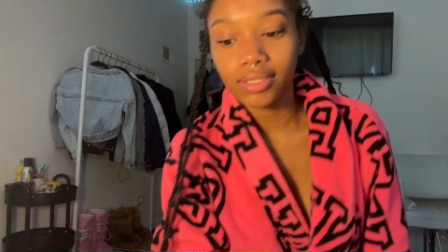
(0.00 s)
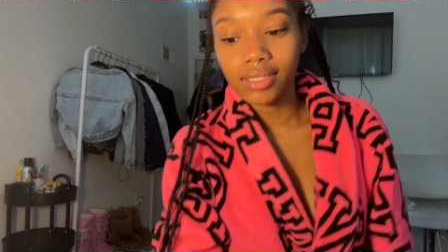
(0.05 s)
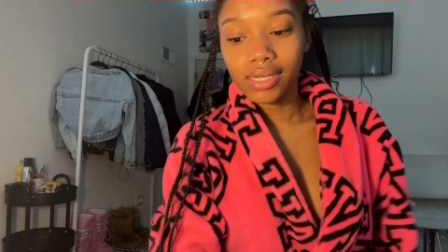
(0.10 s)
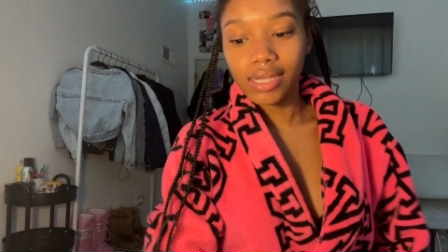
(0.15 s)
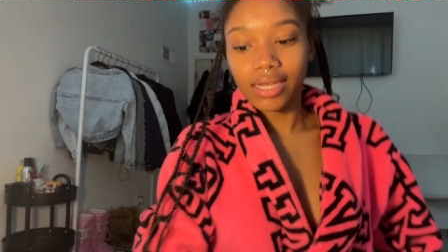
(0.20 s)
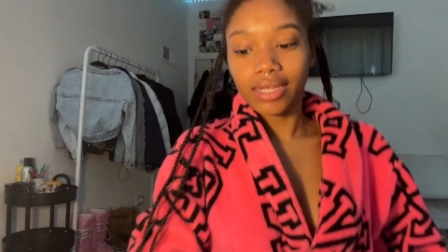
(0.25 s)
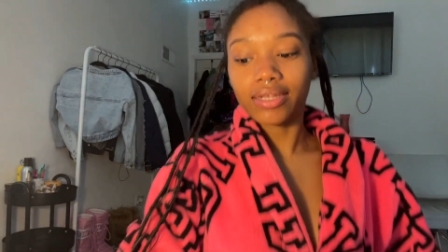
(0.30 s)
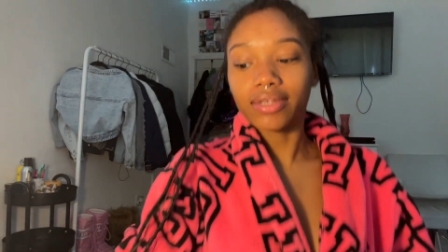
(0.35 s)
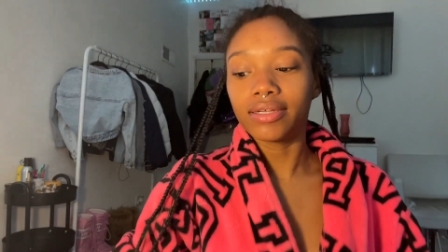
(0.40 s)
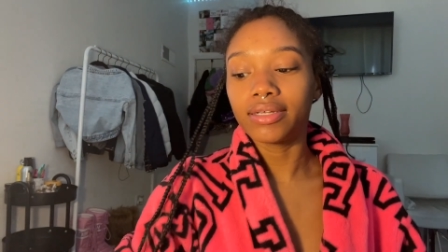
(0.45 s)

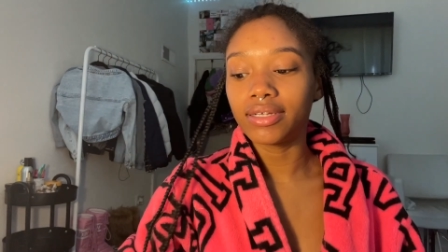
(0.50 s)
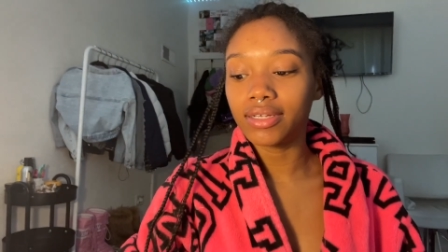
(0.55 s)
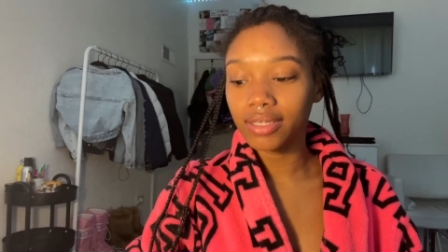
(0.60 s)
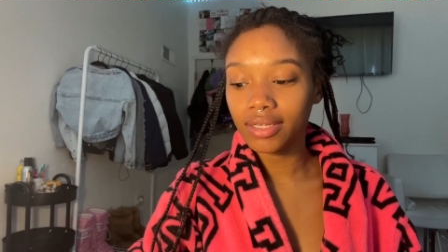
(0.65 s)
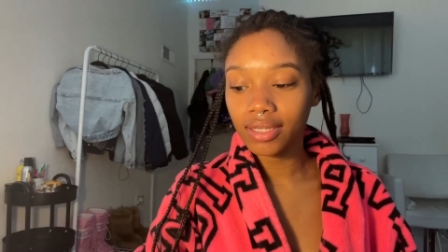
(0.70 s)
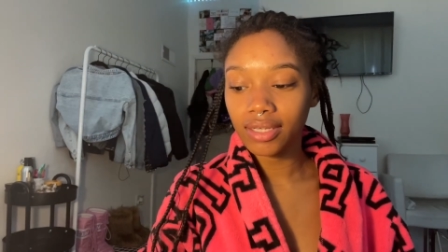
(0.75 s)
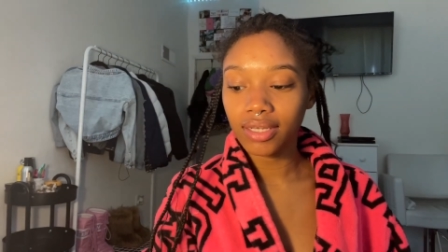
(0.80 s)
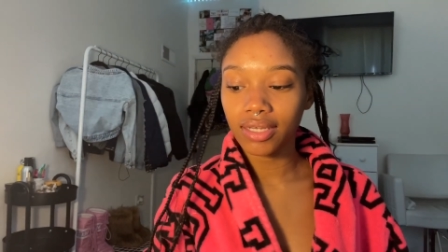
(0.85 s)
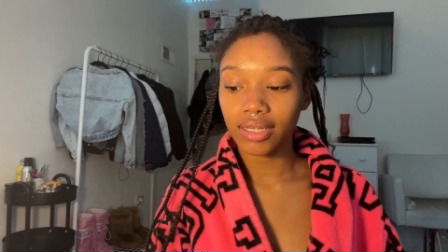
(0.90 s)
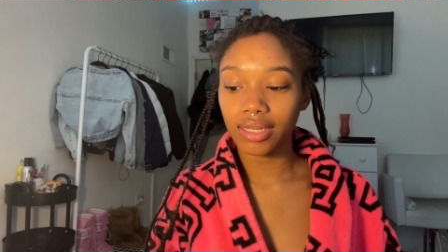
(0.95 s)
Like,
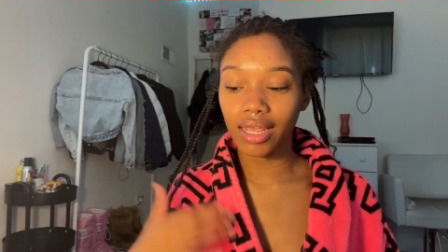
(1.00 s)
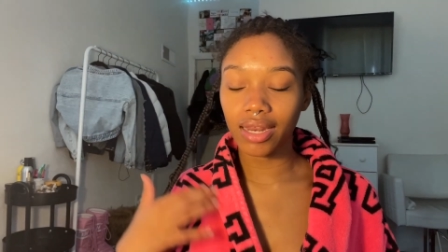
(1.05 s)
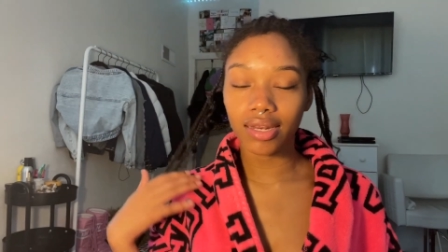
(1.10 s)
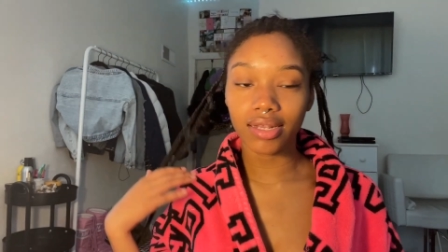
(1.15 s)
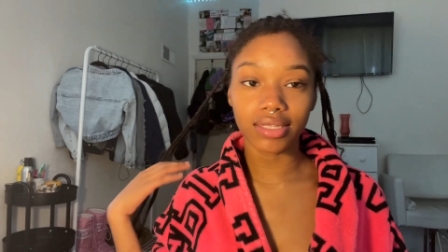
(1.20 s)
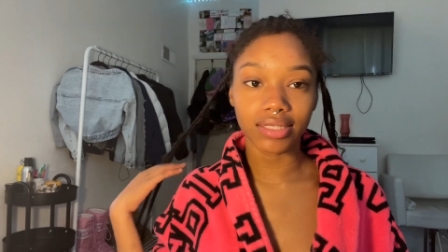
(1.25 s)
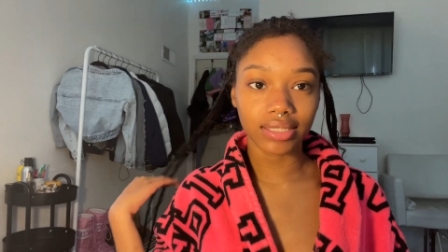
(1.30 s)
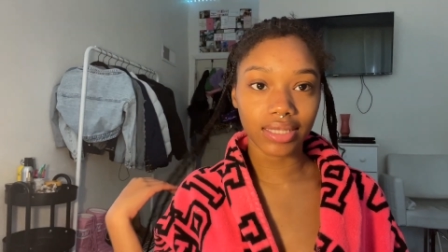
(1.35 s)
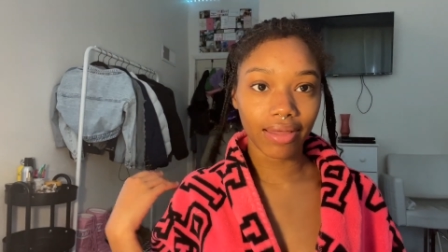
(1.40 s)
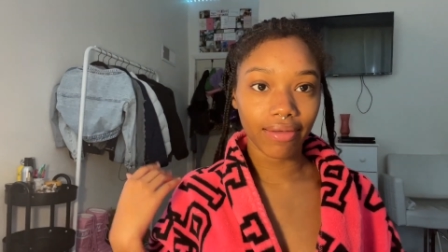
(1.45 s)
they
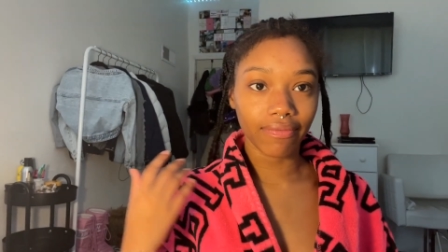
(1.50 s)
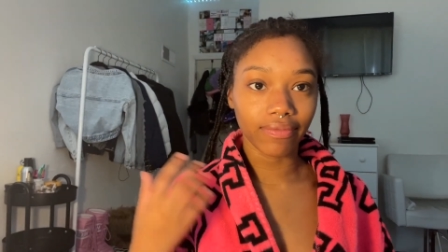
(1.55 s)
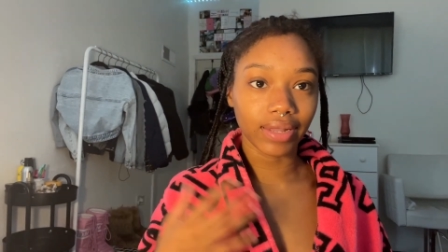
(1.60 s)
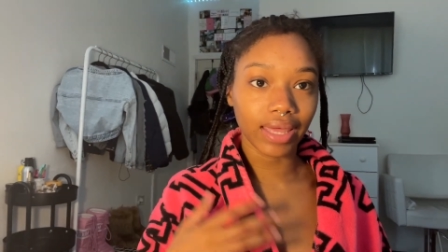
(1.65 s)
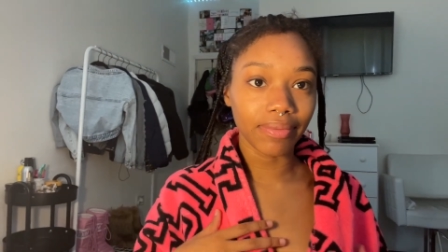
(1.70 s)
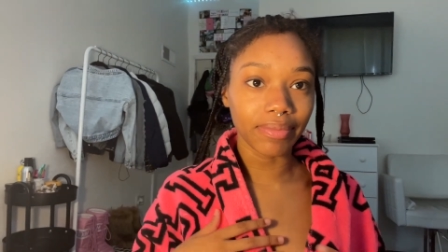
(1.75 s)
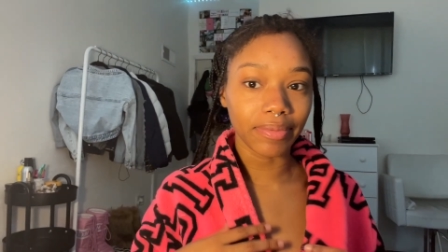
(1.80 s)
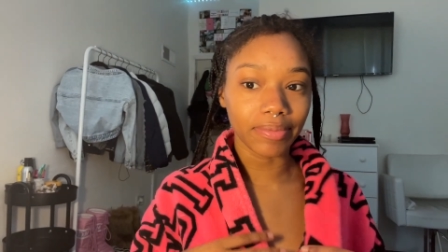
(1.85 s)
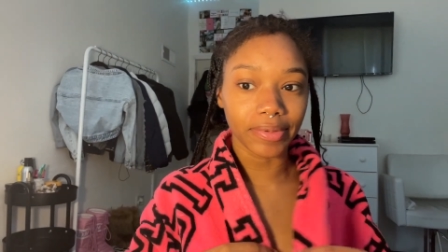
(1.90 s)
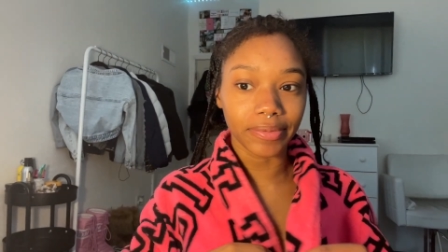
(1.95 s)
need to stop
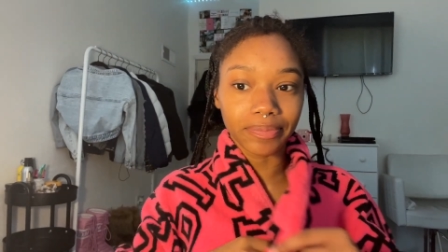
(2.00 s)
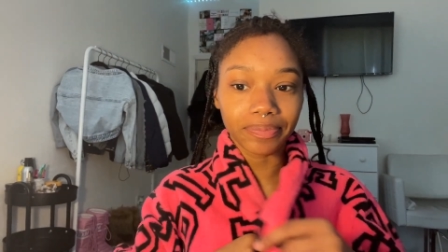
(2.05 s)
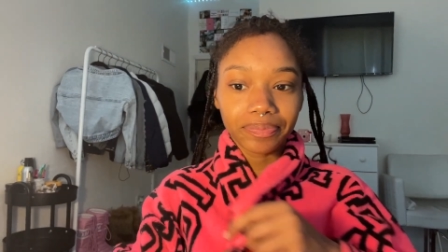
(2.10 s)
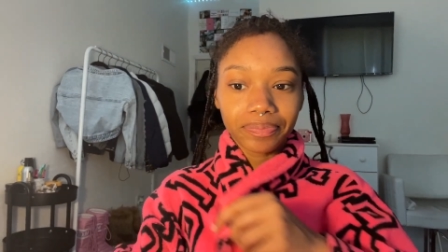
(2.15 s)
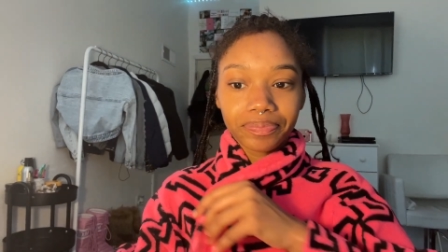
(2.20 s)
flaming me.